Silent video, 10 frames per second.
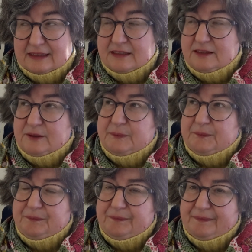So
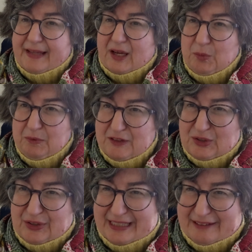I hope you
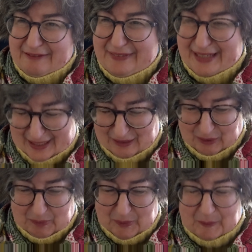enjoyed that really
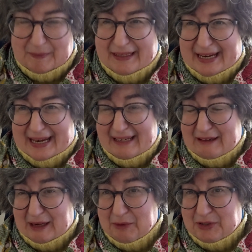old poem.
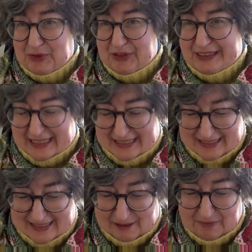I want to draw your
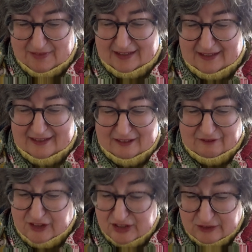attention to something.
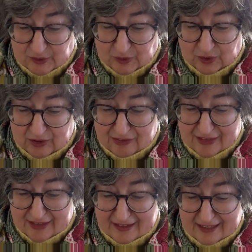First of all,
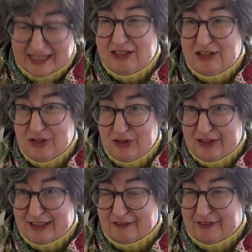the ingenuity of